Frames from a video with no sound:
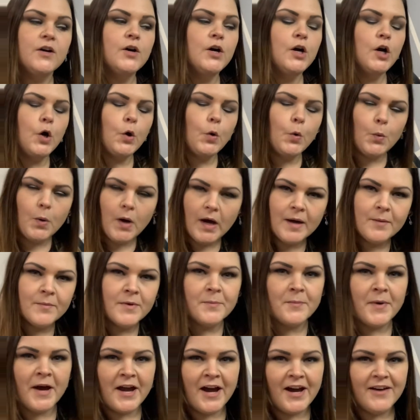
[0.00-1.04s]
while I'm in
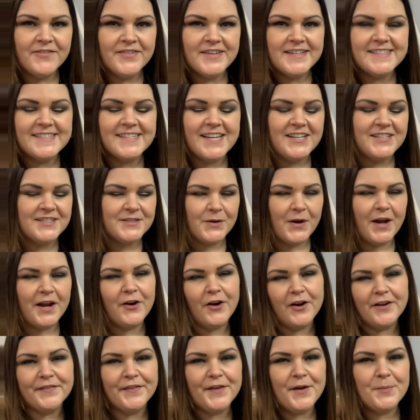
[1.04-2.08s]
my office. So I
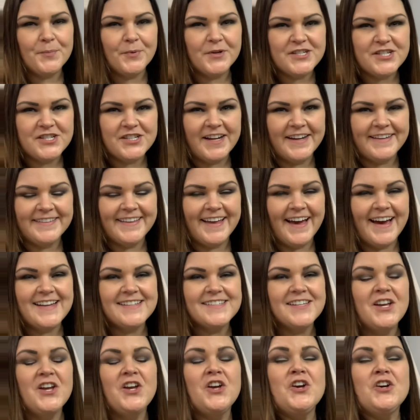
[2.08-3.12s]
greatly appreciate that.
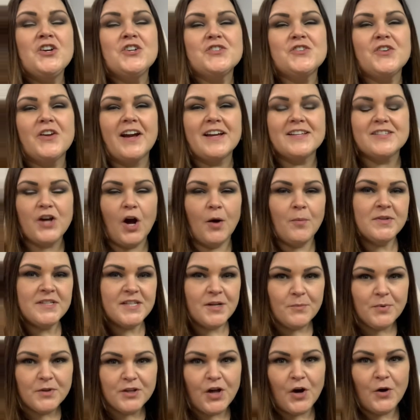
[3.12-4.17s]
So you guys comment down
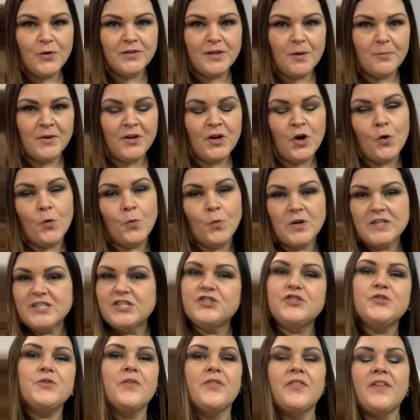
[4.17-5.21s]
below. Let me know what did
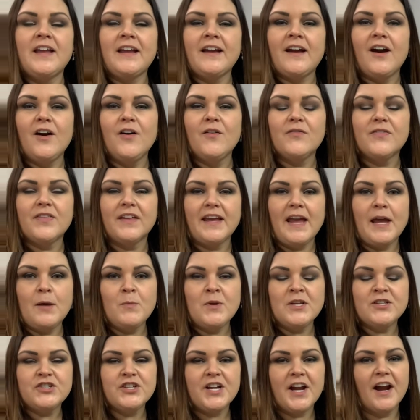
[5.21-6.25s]
you think of the
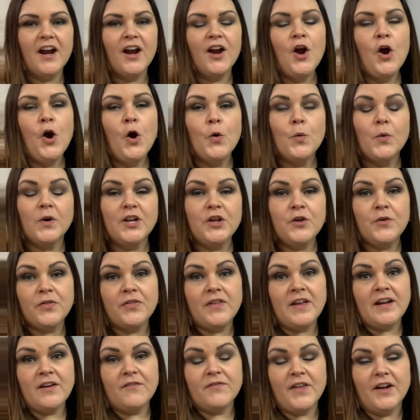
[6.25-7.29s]
gaming chair? What do you
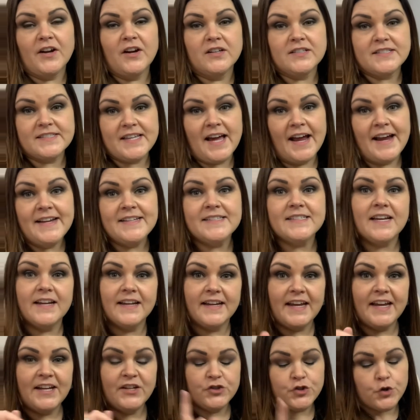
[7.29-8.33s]
think of their site?
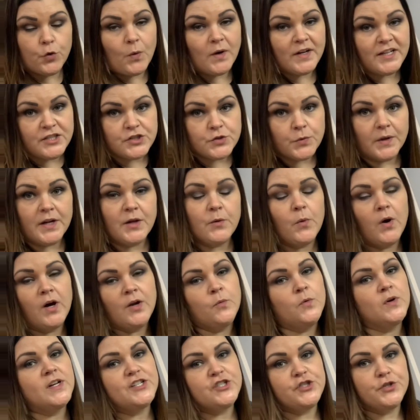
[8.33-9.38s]
Again, 2021 will
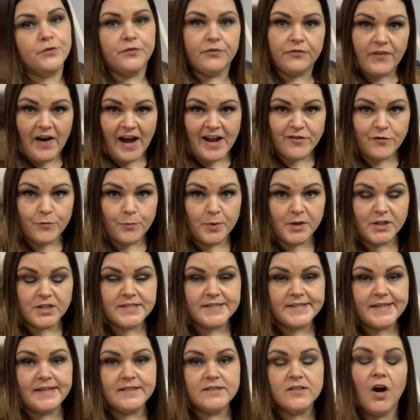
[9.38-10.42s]
get you
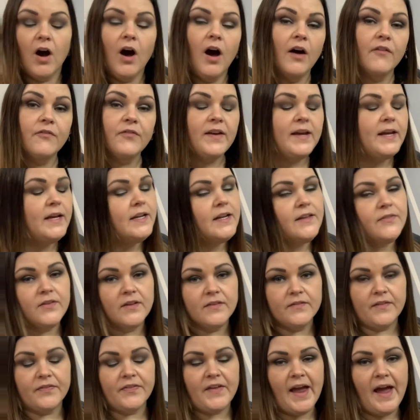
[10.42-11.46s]
5% off anything
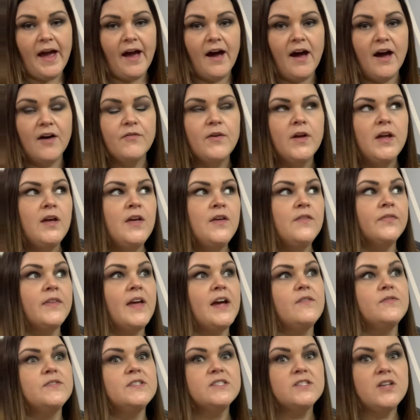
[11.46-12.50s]
that they have. They
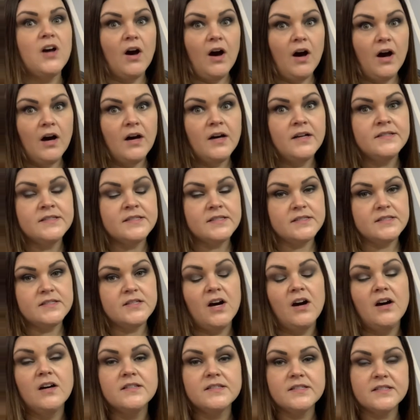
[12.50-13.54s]
have tons and
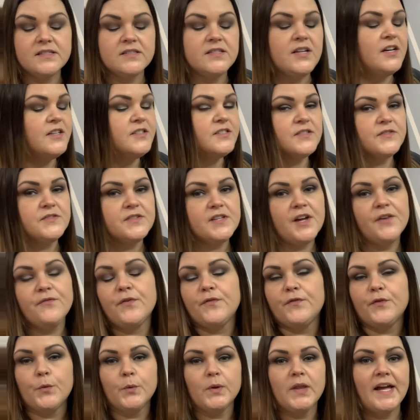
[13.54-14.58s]
tons and tons of stuff if
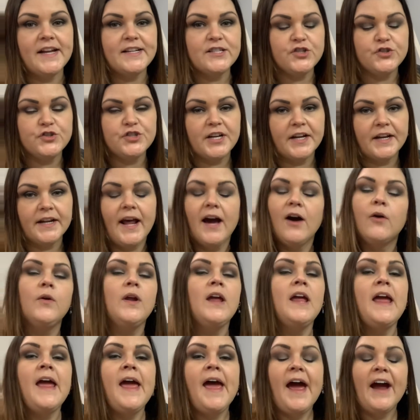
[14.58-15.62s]
you would like to check it out.
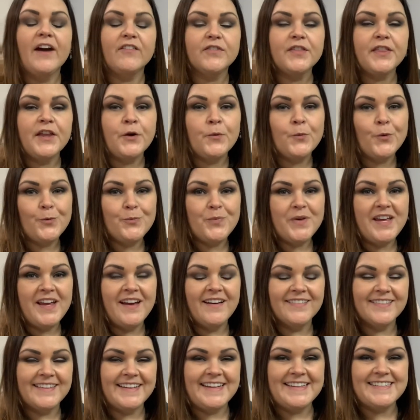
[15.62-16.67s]
Everything will be
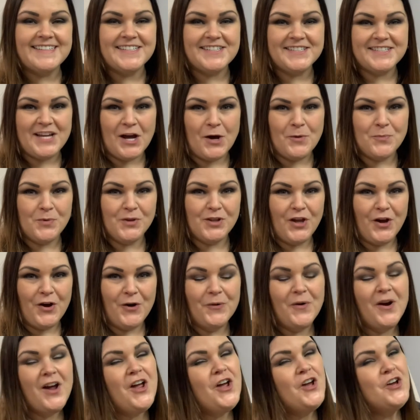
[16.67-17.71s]
linked down below.
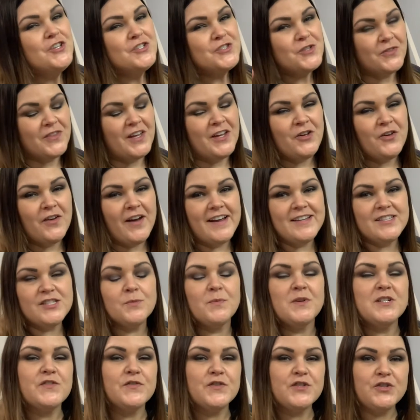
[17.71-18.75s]
So thank you guys so
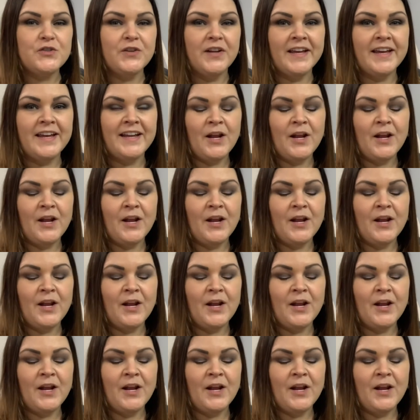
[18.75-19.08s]
much for tuning in and